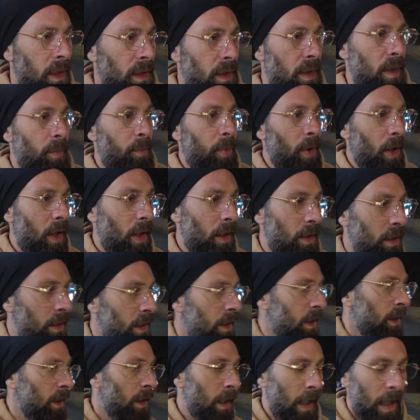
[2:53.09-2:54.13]

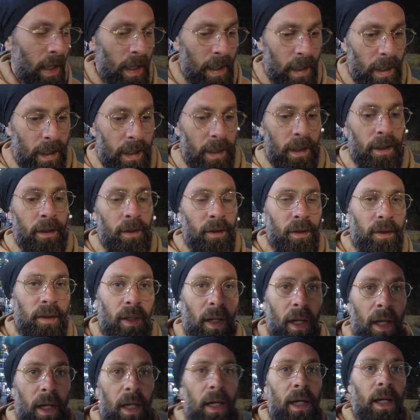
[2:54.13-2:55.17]
Nepali and
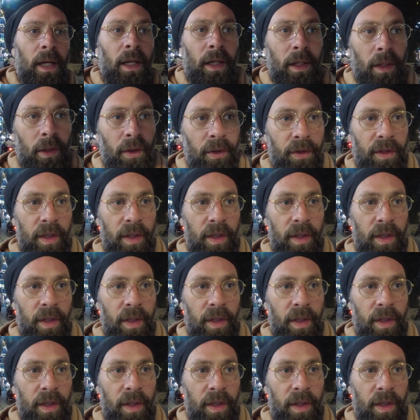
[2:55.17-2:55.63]
uh,